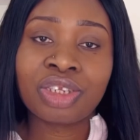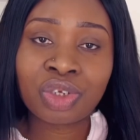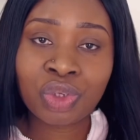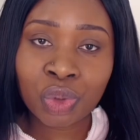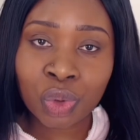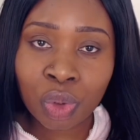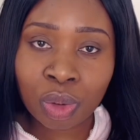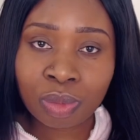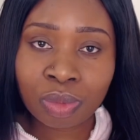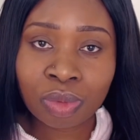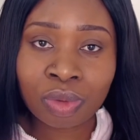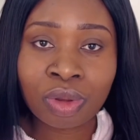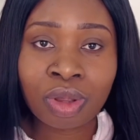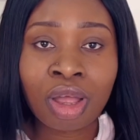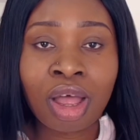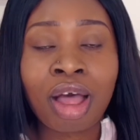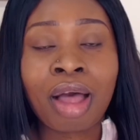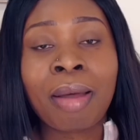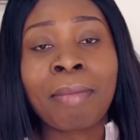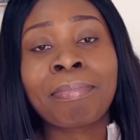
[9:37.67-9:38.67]
trouble
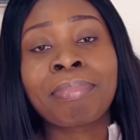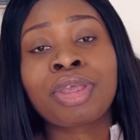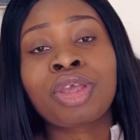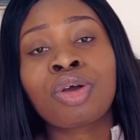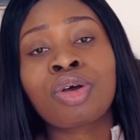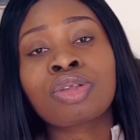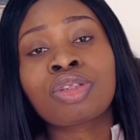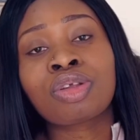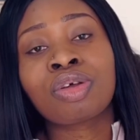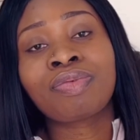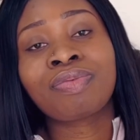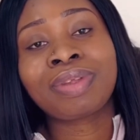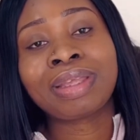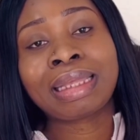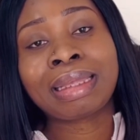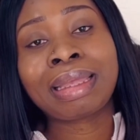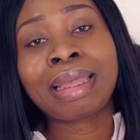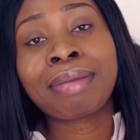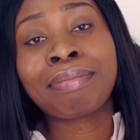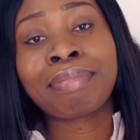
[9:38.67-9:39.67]
because of
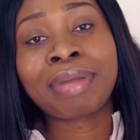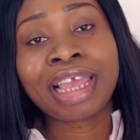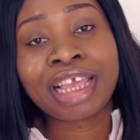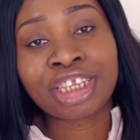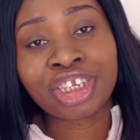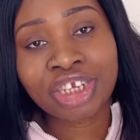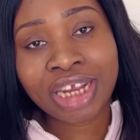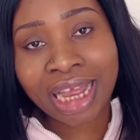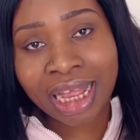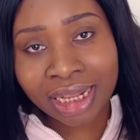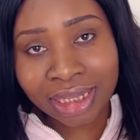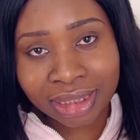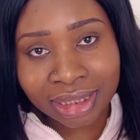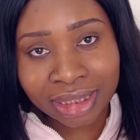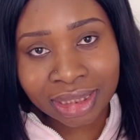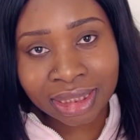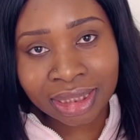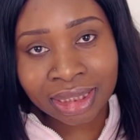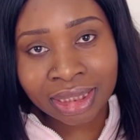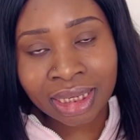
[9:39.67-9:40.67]
a child.
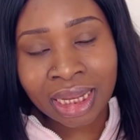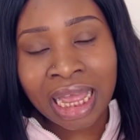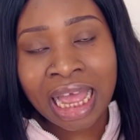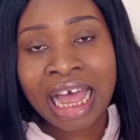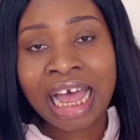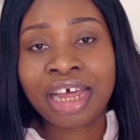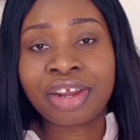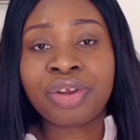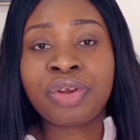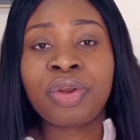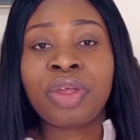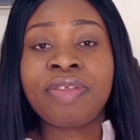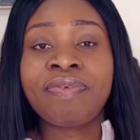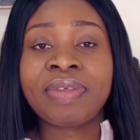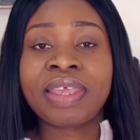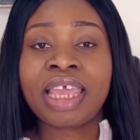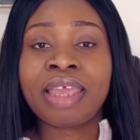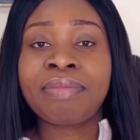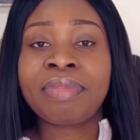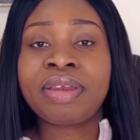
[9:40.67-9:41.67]
I don't know if he
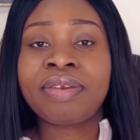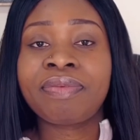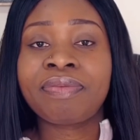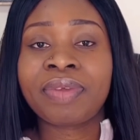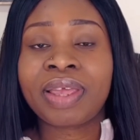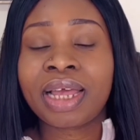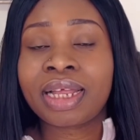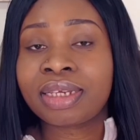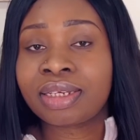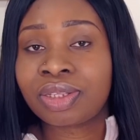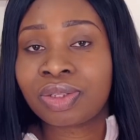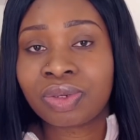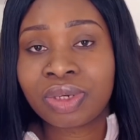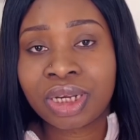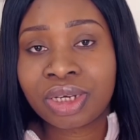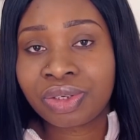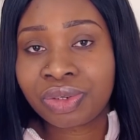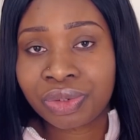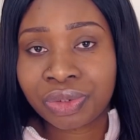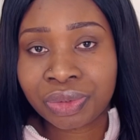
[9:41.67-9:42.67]
came in via the
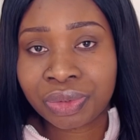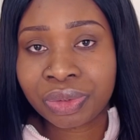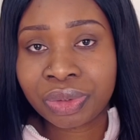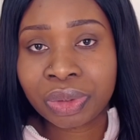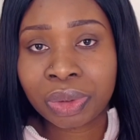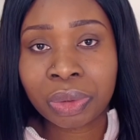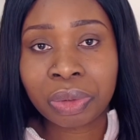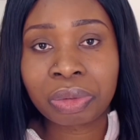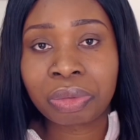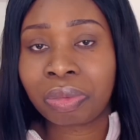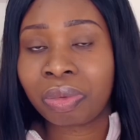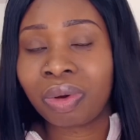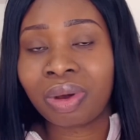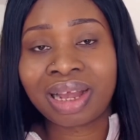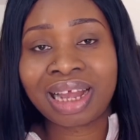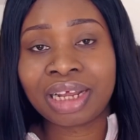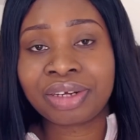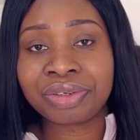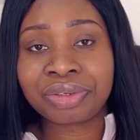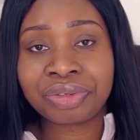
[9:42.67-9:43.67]
student route or work,
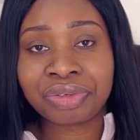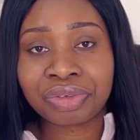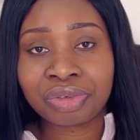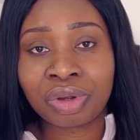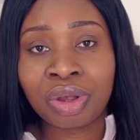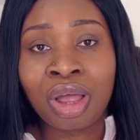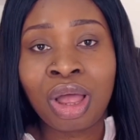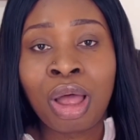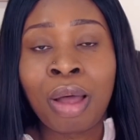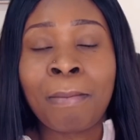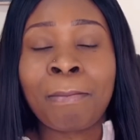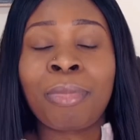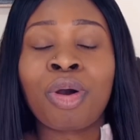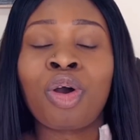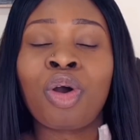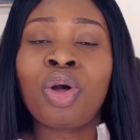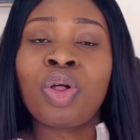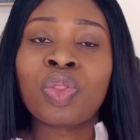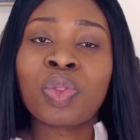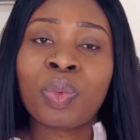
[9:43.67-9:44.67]
I don't know. But
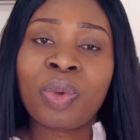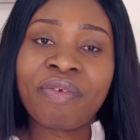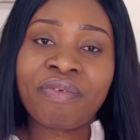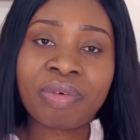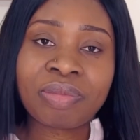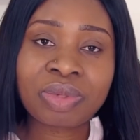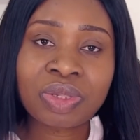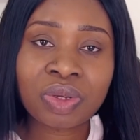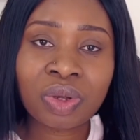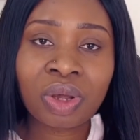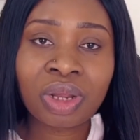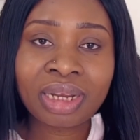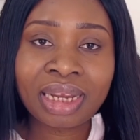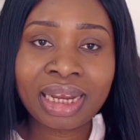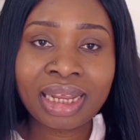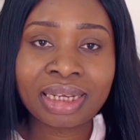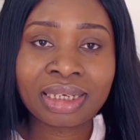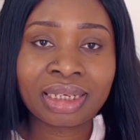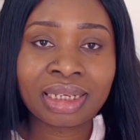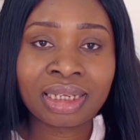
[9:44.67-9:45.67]
all the way from
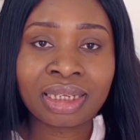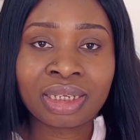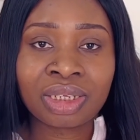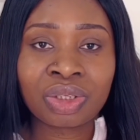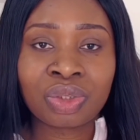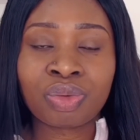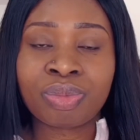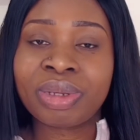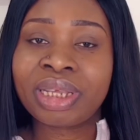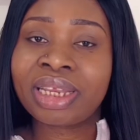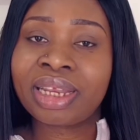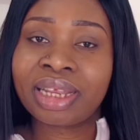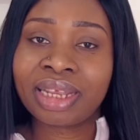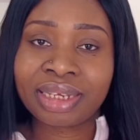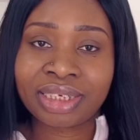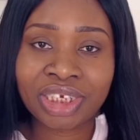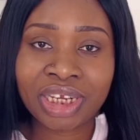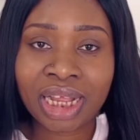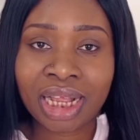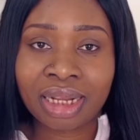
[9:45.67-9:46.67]
Scotland to meet a
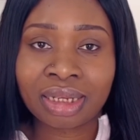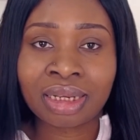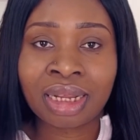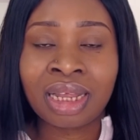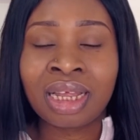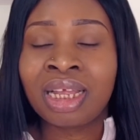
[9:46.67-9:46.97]
child.